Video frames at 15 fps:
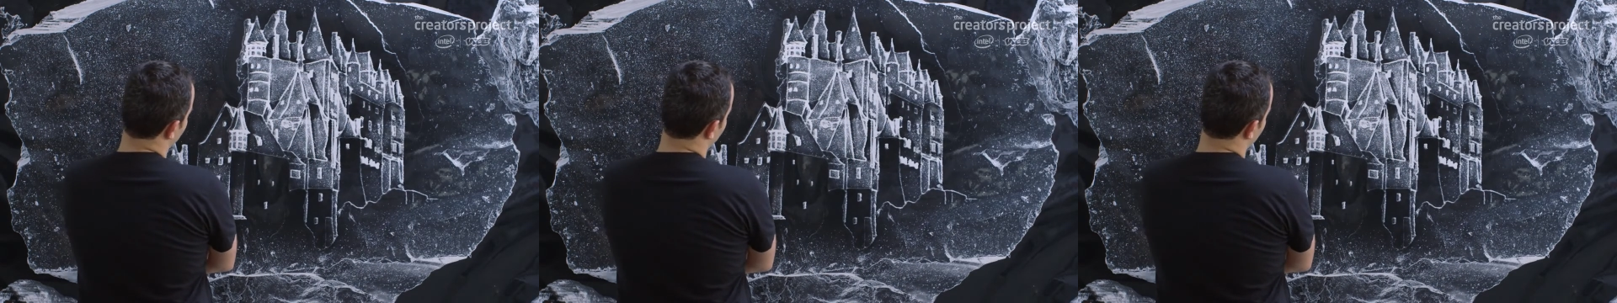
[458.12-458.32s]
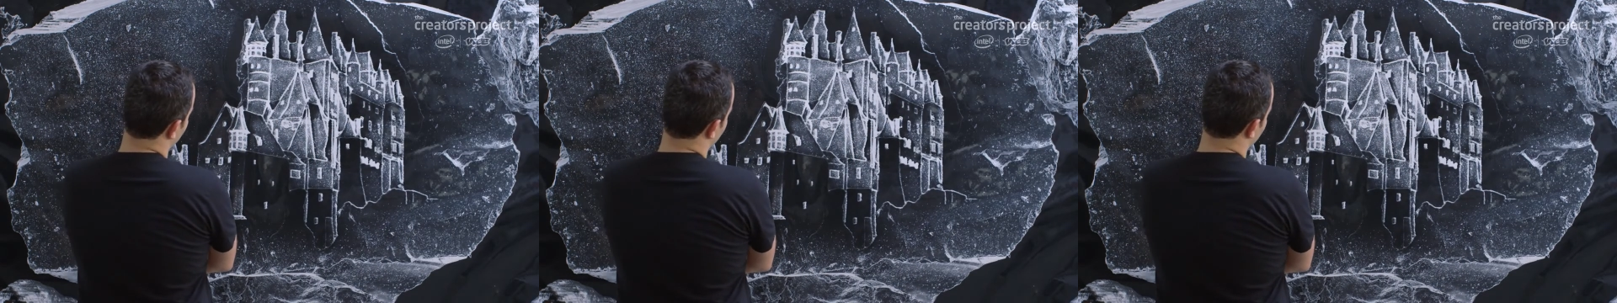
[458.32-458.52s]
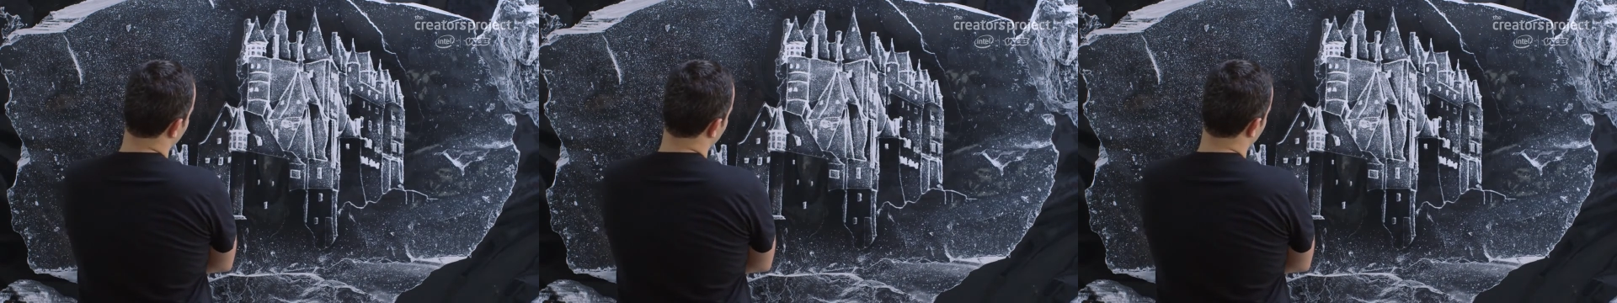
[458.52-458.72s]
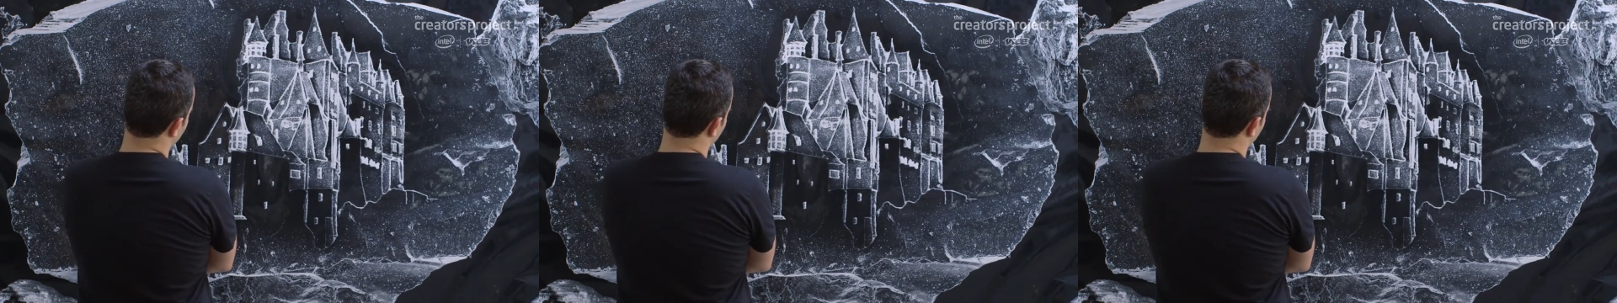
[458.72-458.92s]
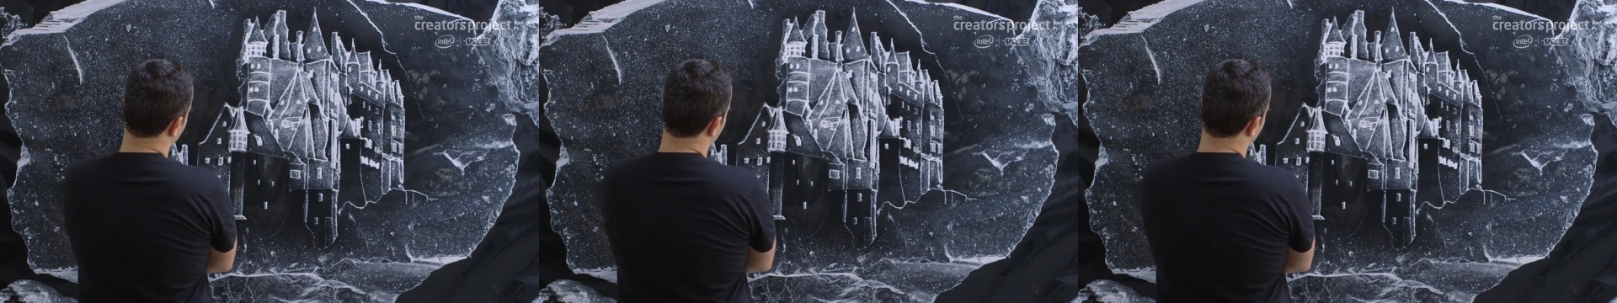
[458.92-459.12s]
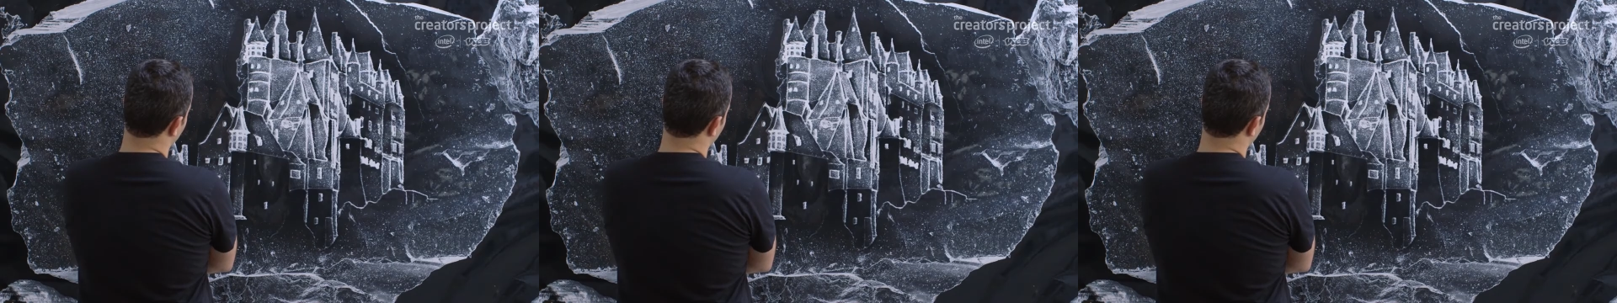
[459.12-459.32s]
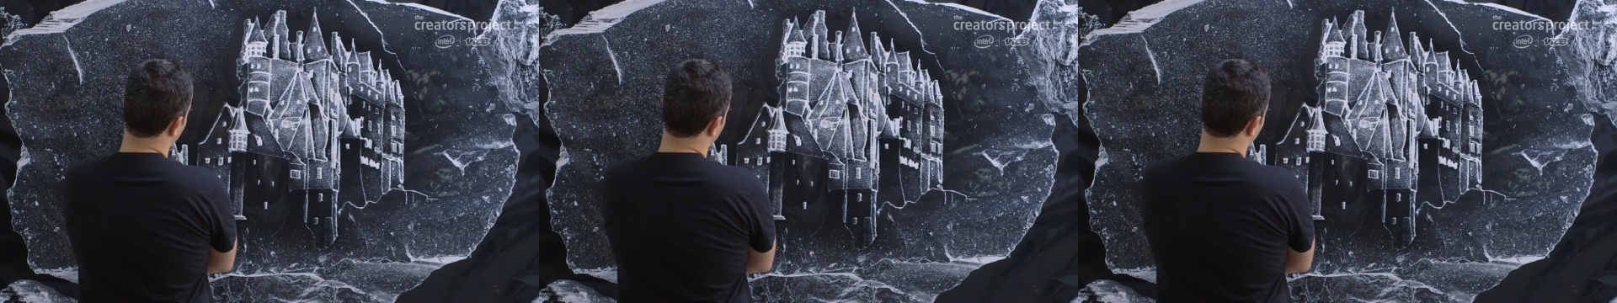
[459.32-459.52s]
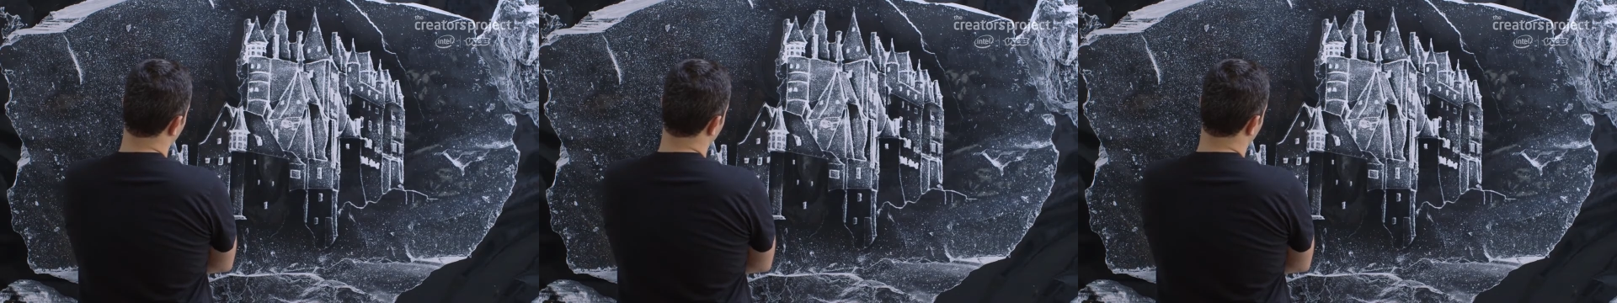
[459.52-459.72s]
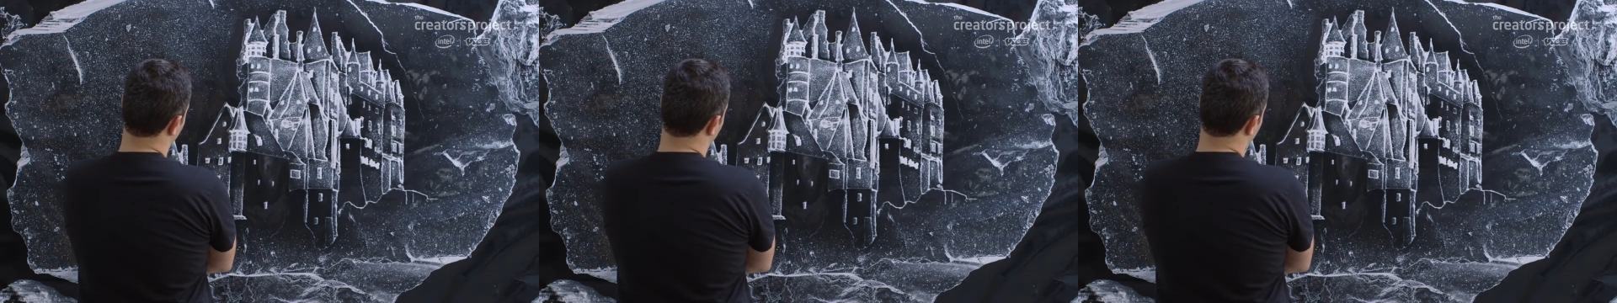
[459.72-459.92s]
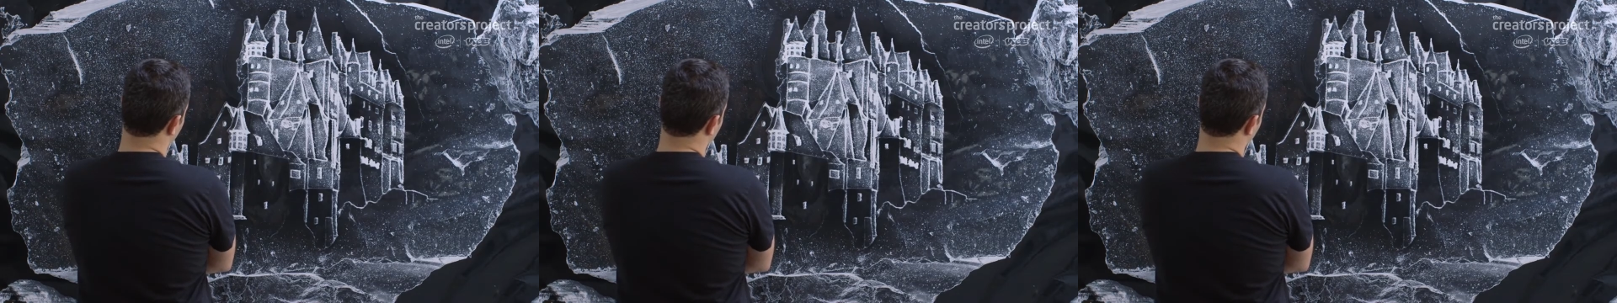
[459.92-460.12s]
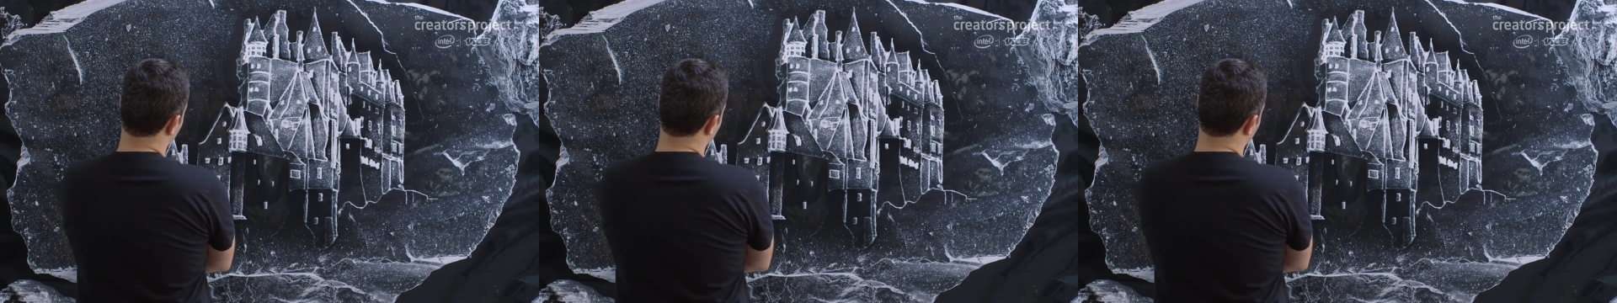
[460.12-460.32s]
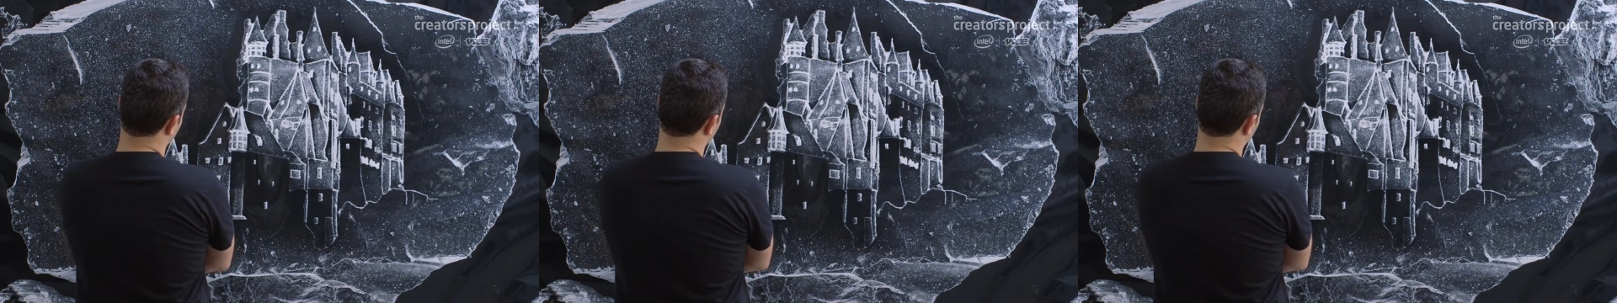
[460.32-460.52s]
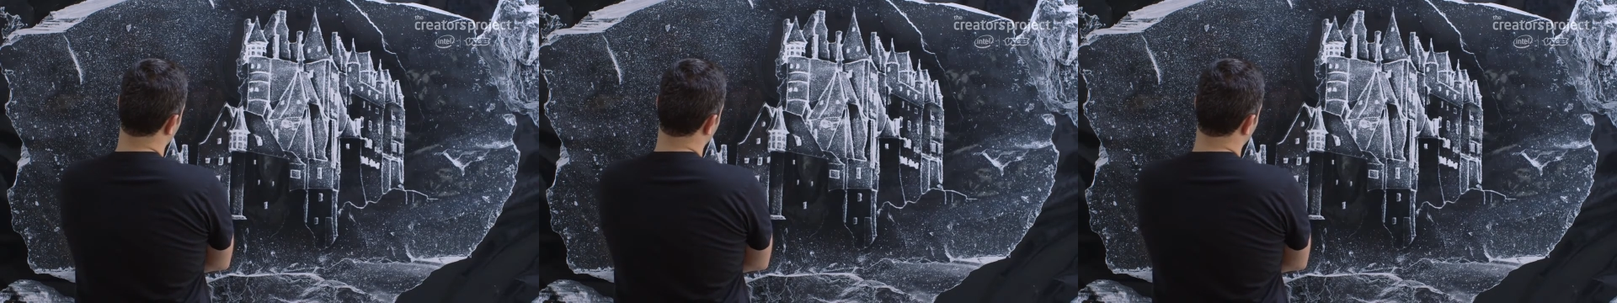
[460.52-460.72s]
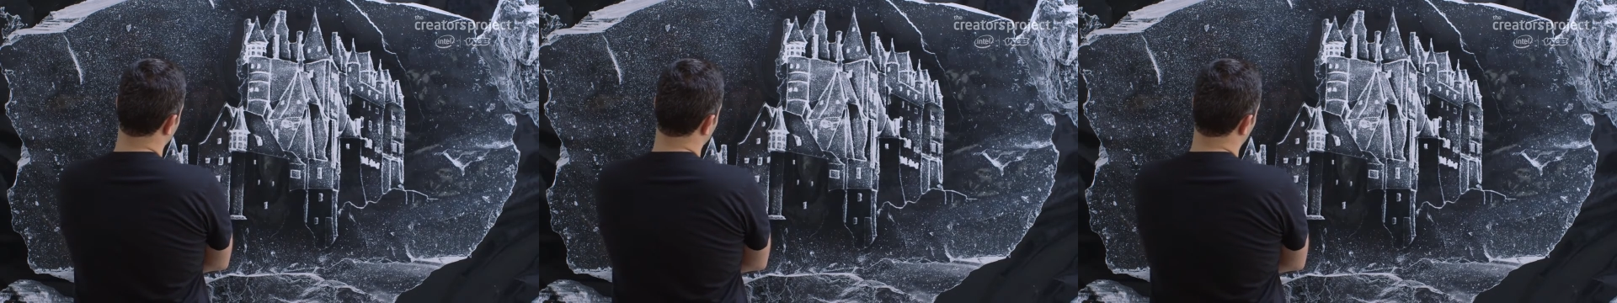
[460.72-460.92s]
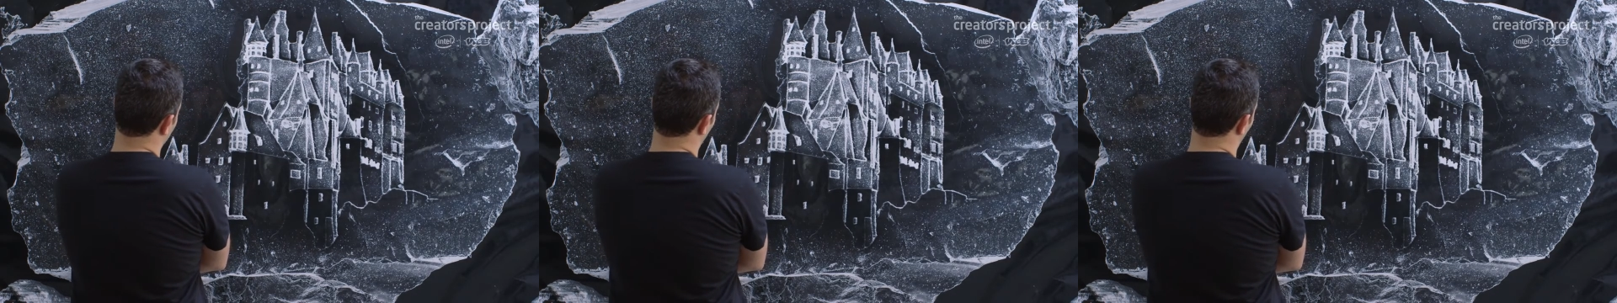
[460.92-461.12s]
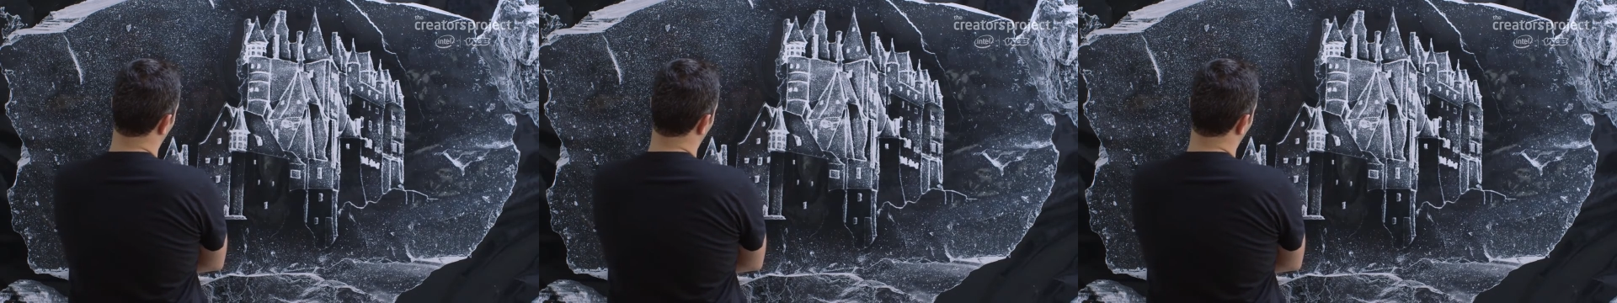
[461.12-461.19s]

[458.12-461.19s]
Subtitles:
(no speaker visible)